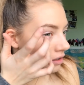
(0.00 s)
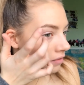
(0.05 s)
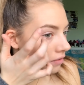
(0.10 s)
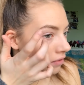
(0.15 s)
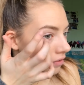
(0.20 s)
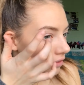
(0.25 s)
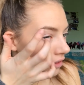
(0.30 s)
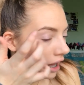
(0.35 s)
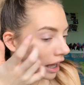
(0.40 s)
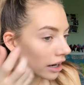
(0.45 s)

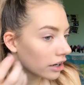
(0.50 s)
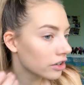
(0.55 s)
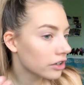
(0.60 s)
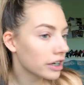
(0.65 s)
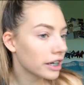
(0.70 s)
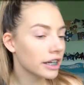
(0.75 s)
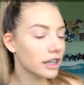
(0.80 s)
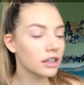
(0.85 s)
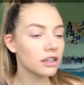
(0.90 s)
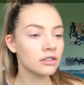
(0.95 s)

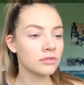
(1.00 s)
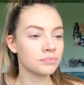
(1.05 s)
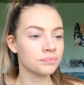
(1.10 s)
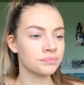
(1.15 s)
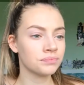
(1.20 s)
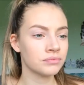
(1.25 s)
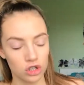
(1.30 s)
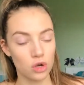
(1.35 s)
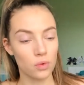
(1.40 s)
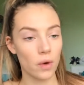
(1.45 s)
flattering.
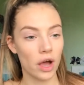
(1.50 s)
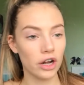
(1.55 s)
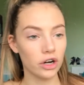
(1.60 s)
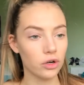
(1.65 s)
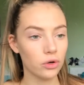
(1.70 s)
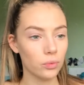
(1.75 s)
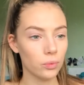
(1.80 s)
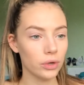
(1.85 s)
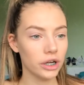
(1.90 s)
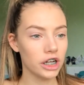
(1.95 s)
So why
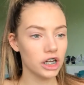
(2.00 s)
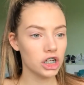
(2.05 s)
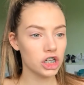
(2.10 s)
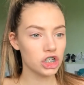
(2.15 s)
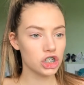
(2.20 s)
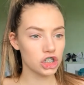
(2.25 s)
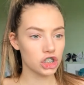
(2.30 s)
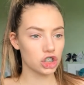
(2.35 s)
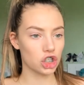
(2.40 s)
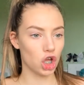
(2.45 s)
don't
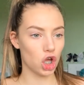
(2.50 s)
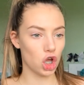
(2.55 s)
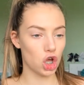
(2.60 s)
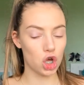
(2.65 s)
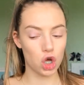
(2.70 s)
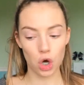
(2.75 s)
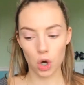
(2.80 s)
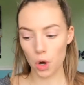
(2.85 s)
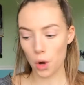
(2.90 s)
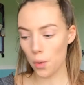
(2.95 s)
we just
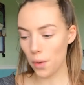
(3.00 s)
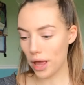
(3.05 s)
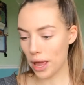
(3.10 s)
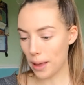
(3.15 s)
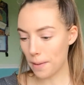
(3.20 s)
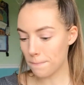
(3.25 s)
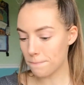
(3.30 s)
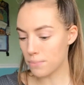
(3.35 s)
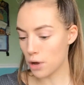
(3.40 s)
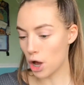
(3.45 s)
go
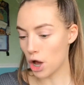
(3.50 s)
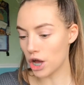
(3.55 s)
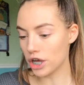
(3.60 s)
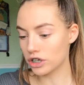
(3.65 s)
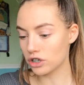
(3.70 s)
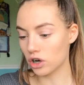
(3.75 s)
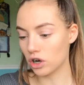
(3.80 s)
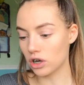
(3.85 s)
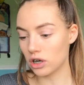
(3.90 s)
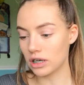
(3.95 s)
and
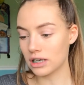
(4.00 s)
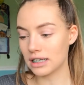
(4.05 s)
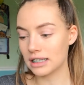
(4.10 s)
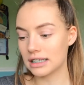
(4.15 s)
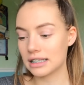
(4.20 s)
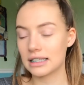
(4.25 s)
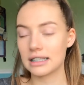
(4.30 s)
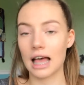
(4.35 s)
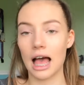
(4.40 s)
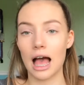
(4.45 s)
put on
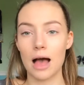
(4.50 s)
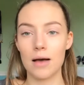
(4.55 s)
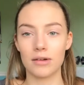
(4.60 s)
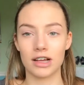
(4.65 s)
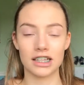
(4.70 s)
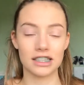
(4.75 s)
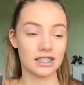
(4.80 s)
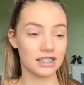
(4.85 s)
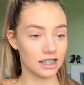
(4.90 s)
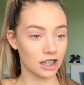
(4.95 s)
some
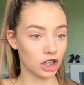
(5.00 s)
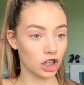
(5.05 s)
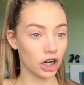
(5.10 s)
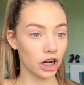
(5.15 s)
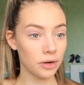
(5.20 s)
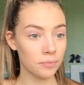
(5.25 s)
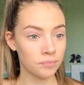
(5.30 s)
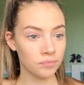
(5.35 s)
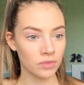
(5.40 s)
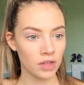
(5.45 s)

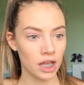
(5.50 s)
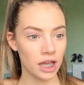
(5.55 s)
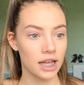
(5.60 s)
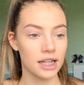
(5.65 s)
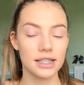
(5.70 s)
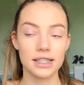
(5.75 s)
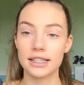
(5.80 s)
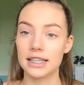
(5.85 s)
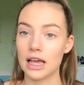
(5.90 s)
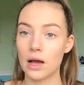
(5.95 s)
concealer.
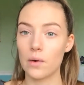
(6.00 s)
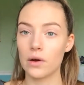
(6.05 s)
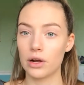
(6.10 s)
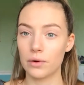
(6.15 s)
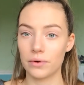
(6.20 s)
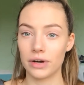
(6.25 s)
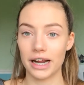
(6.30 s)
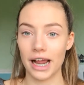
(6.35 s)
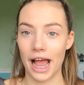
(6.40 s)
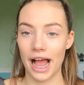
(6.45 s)
and see how
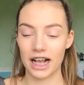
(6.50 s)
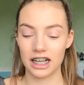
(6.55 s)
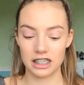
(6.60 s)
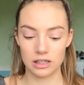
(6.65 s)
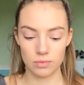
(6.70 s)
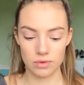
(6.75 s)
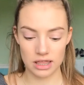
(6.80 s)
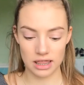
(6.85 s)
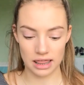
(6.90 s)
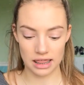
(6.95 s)
it
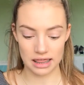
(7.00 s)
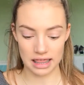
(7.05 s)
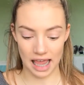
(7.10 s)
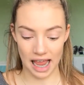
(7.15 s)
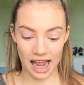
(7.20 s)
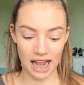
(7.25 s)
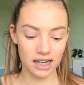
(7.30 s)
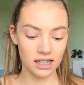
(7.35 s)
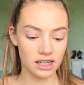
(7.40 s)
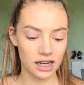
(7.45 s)
reacts with
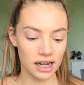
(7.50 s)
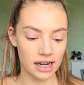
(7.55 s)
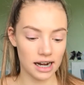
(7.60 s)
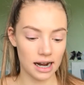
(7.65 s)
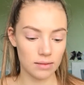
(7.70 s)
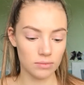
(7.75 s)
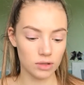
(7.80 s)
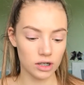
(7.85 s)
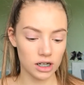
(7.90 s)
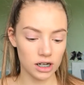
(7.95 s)
that. And
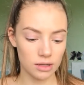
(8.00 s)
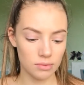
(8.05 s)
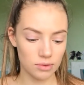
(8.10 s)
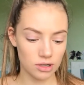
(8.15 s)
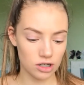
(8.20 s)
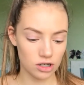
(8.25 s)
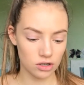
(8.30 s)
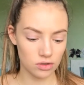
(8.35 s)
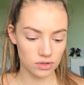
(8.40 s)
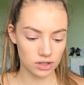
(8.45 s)
I'm gonna
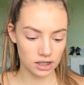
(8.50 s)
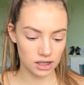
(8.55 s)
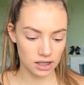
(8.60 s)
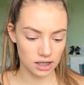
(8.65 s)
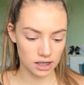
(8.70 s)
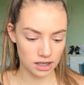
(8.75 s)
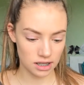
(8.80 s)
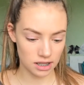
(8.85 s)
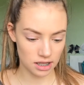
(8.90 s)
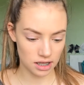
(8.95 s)
be
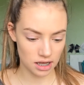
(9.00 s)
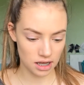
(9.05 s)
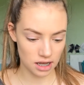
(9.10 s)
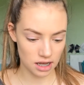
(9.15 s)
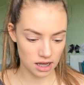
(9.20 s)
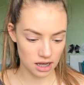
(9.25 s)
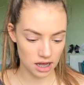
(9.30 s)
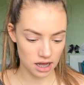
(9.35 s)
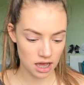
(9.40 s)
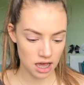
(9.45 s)
using
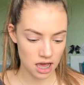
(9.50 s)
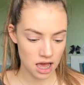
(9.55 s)
the